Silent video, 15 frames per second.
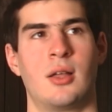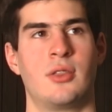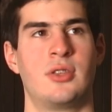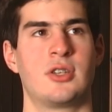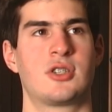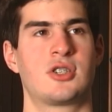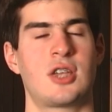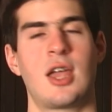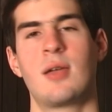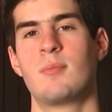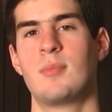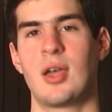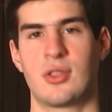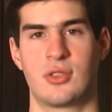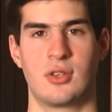This
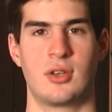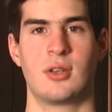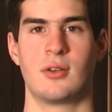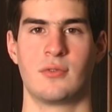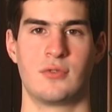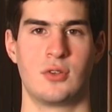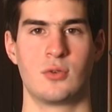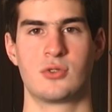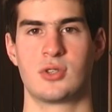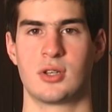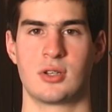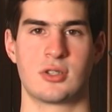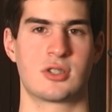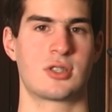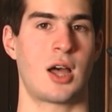same method of
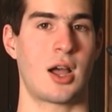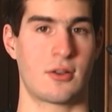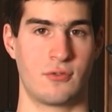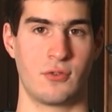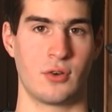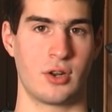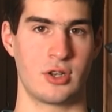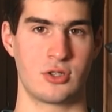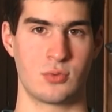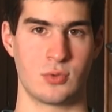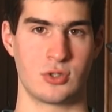using stock footage